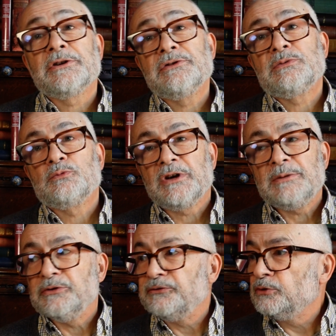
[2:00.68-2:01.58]
there's some
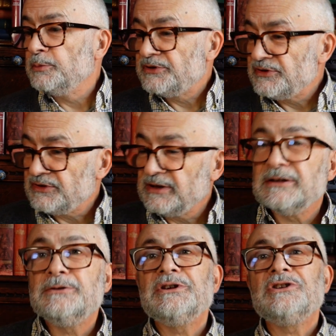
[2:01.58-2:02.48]
great performances,
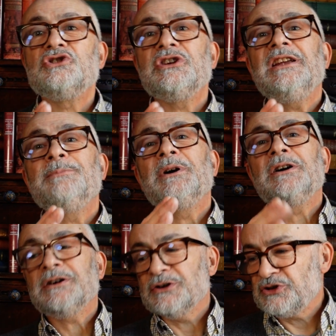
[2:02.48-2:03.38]
including Jean
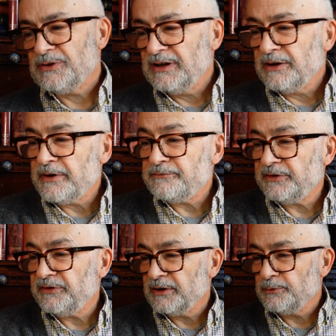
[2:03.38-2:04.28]
Marsh. I love
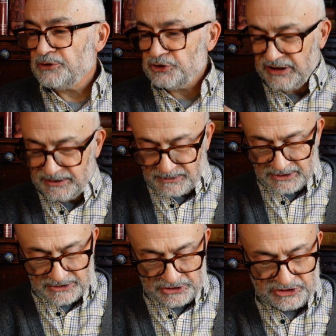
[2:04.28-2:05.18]
everything with Jean
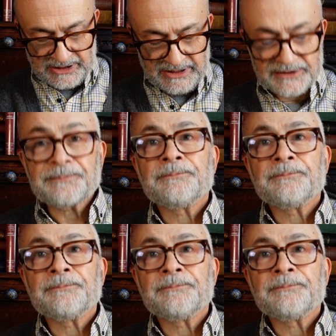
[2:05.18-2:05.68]
Marsh in it.